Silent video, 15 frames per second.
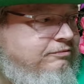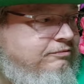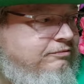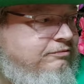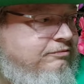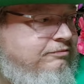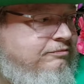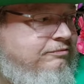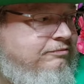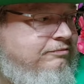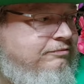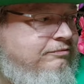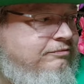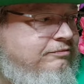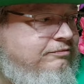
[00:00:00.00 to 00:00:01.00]

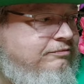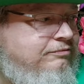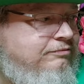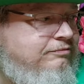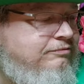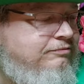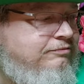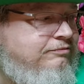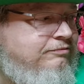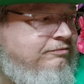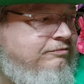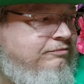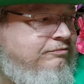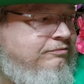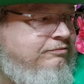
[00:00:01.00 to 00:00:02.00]

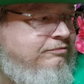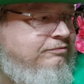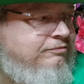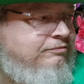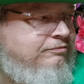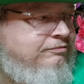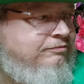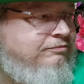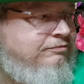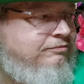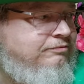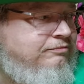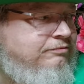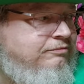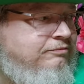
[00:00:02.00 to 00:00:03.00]

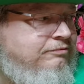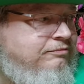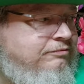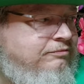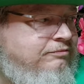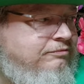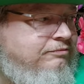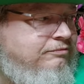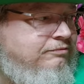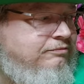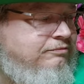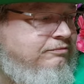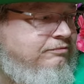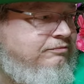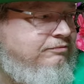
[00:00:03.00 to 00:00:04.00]

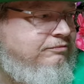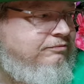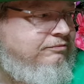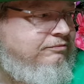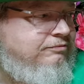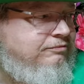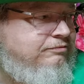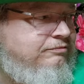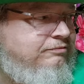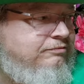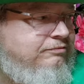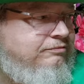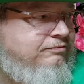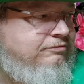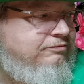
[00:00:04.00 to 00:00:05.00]

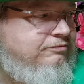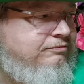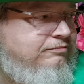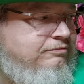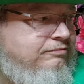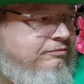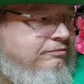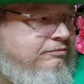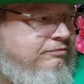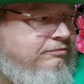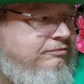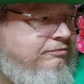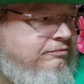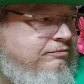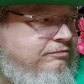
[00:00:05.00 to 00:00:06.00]

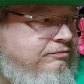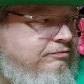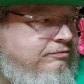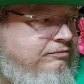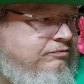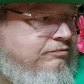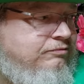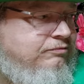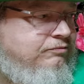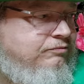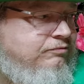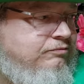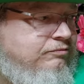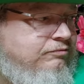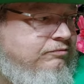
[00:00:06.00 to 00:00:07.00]

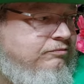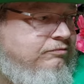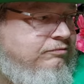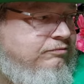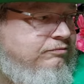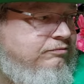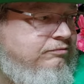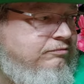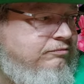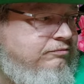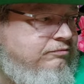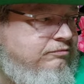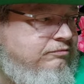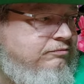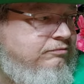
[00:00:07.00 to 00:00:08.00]
No words are spoken by the person on screen.